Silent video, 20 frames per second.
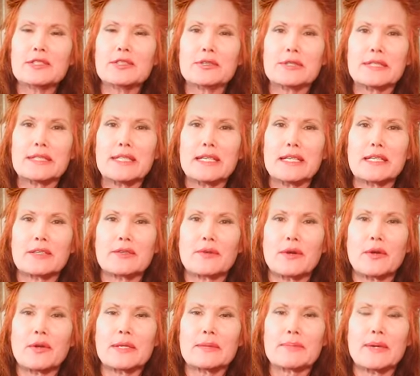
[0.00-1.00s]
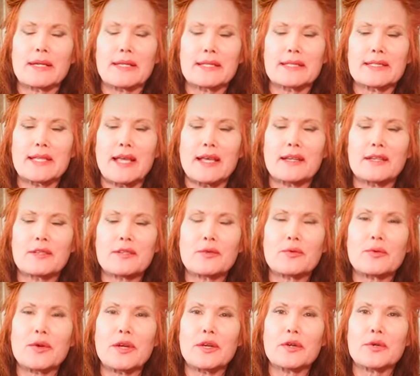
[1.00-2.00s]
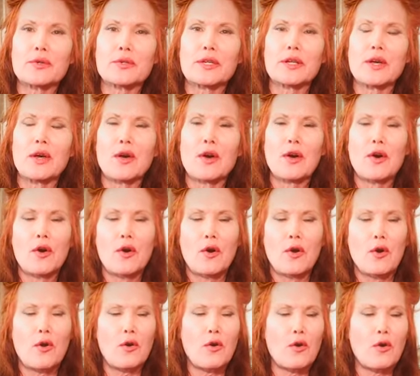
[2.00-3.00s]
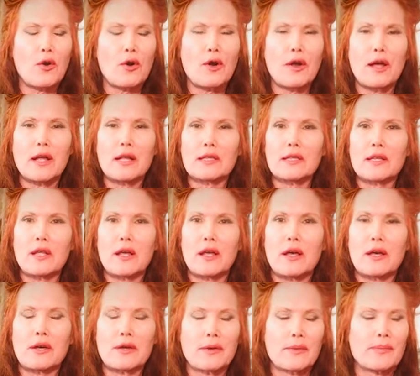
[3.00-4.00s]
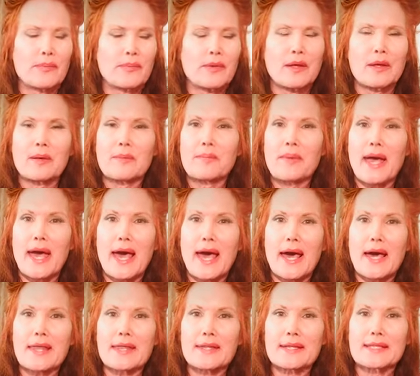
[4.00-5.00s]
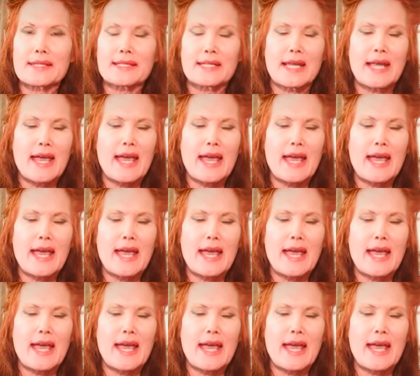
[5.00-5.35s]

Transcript: You see it growing by the side of the road or along paths,